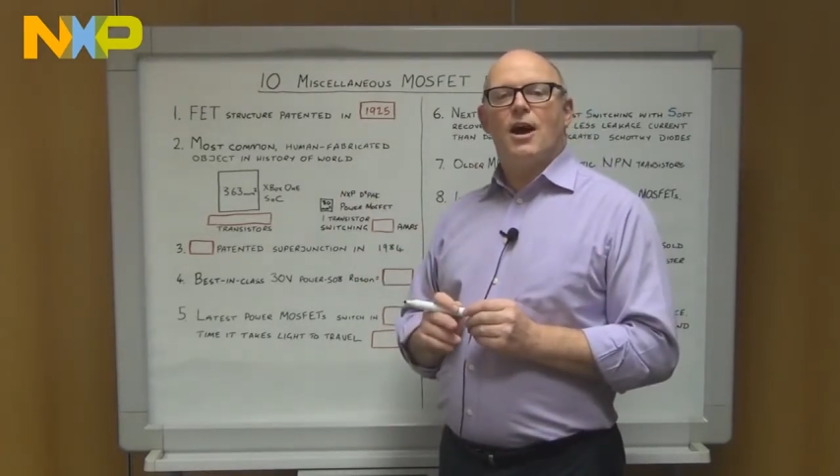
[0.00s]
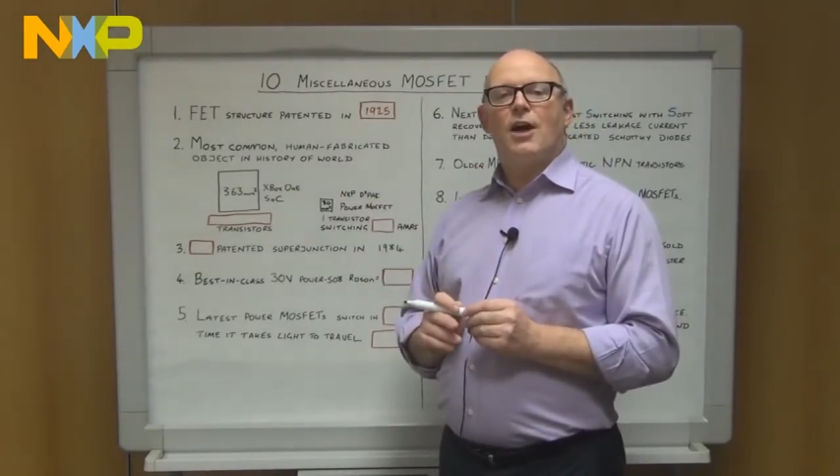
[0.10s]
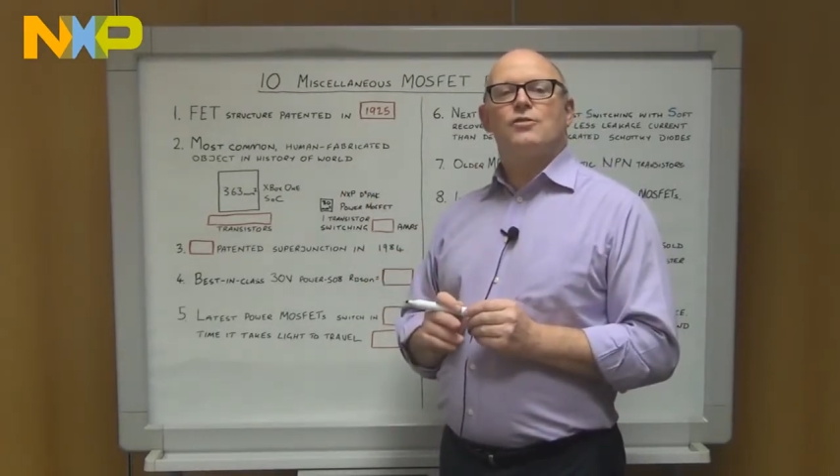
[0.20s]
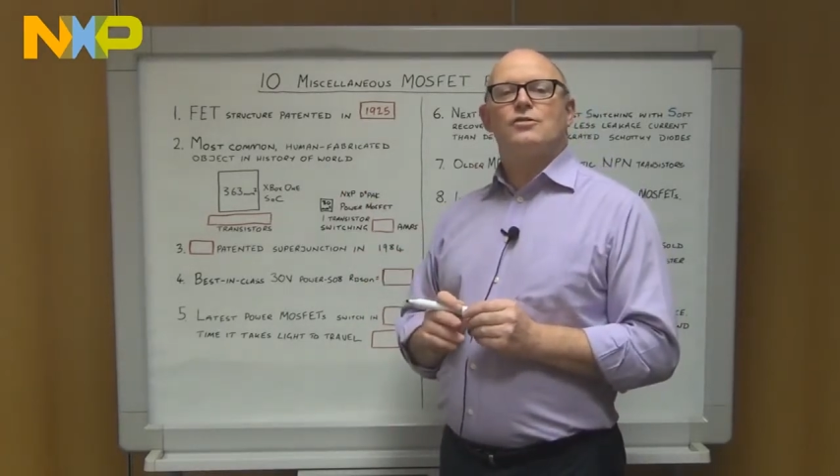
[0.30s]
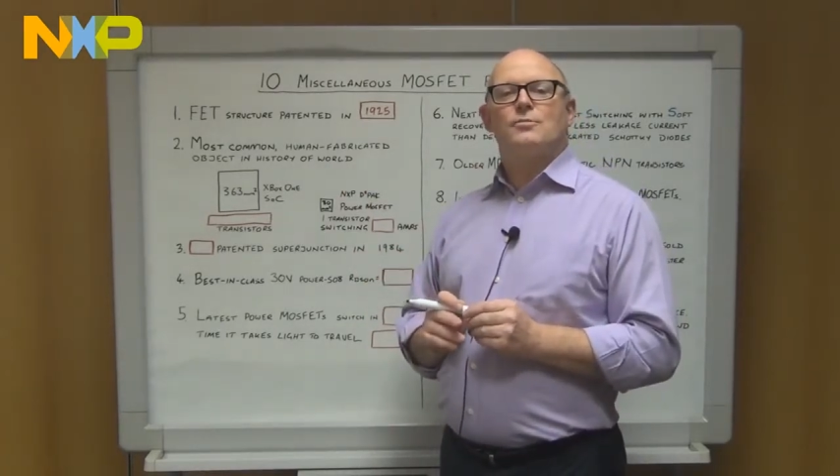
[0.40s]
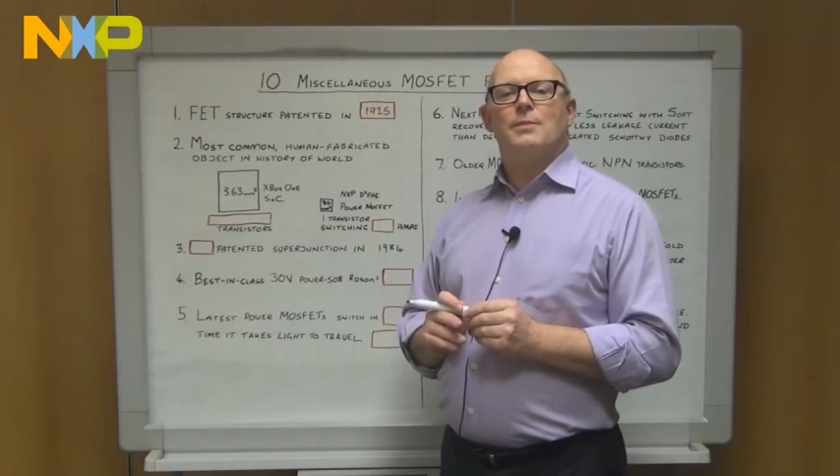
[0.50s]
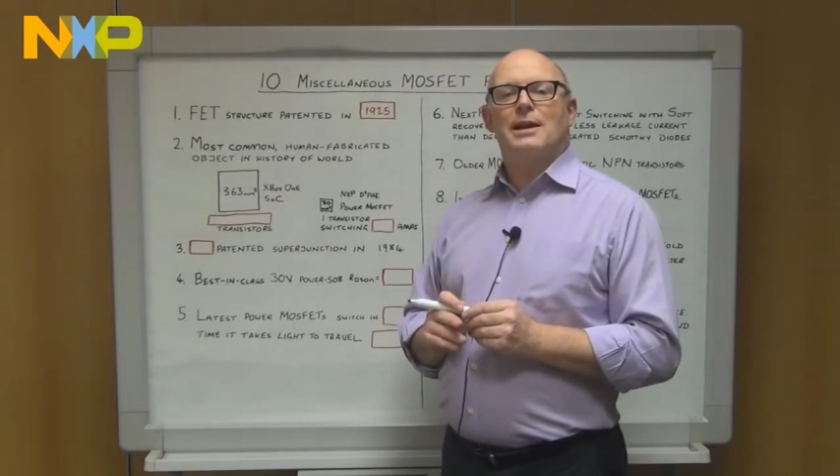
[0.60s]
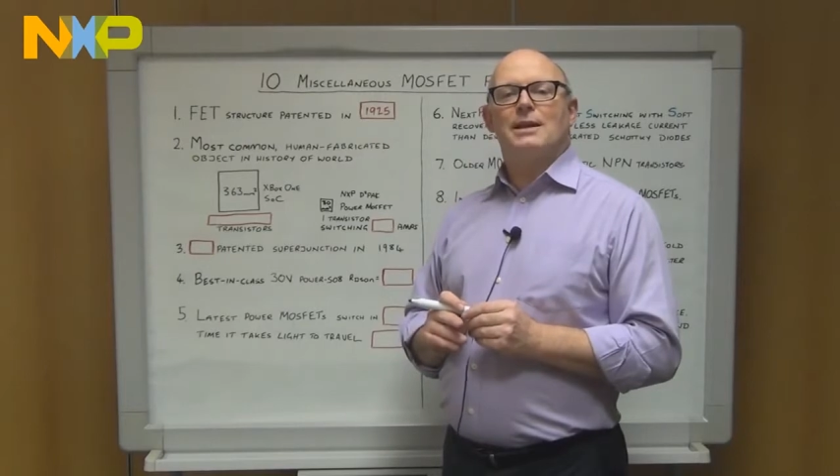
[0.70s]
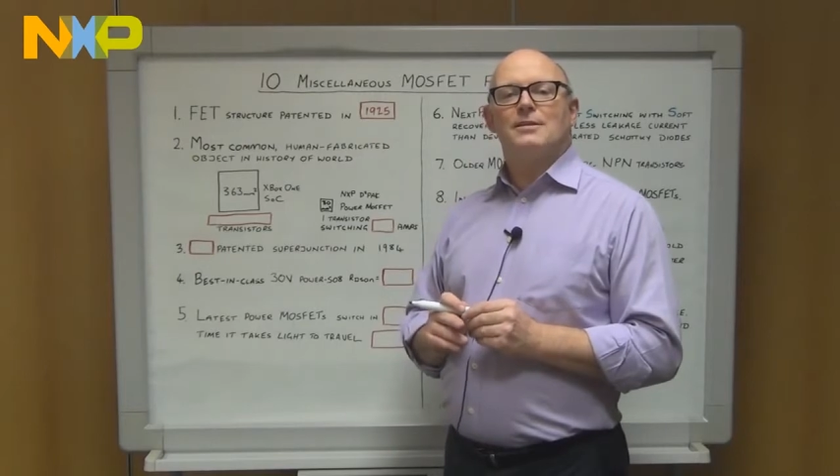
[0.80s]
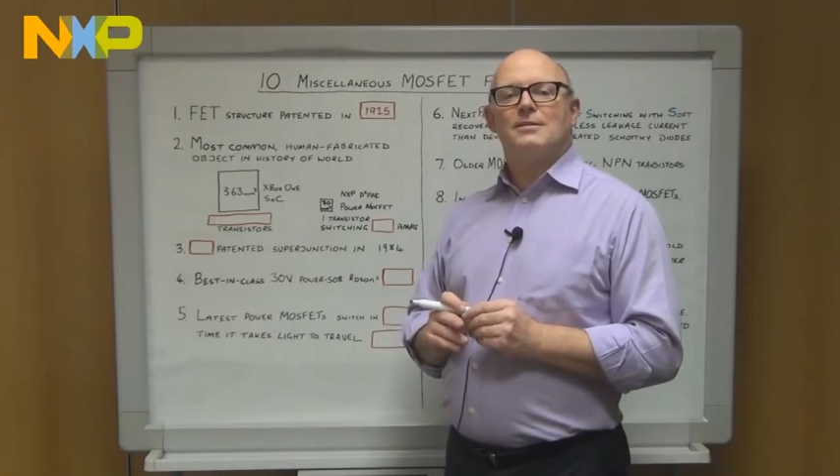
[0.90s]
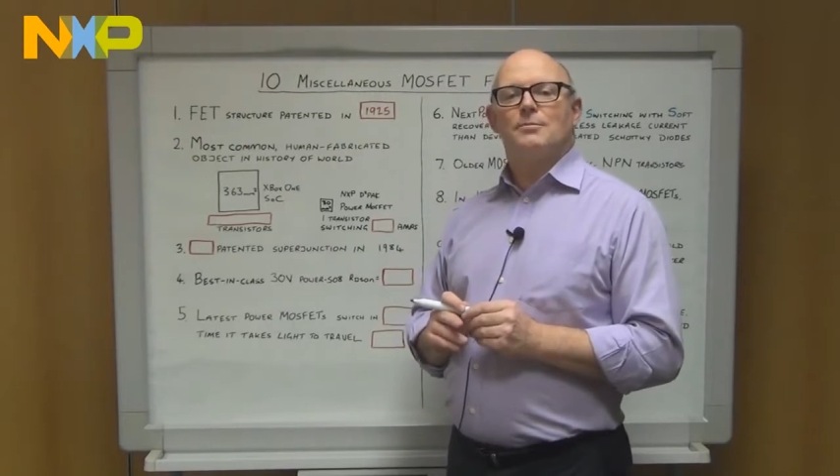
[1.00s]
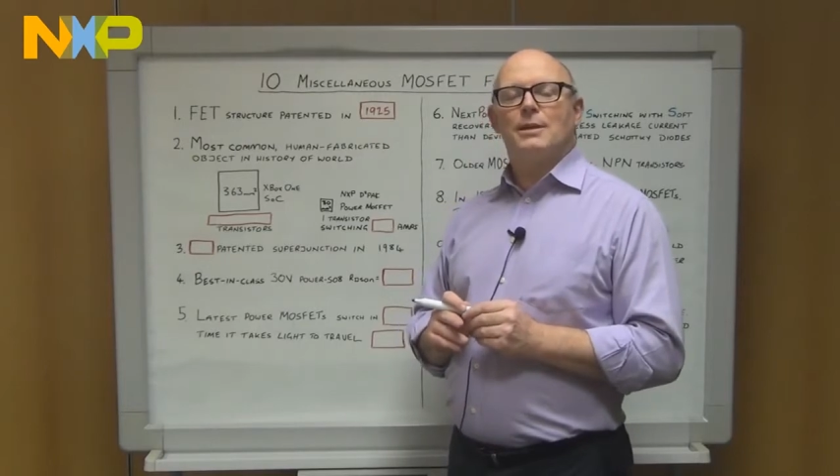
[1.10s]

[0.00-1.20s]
hundreds of millions and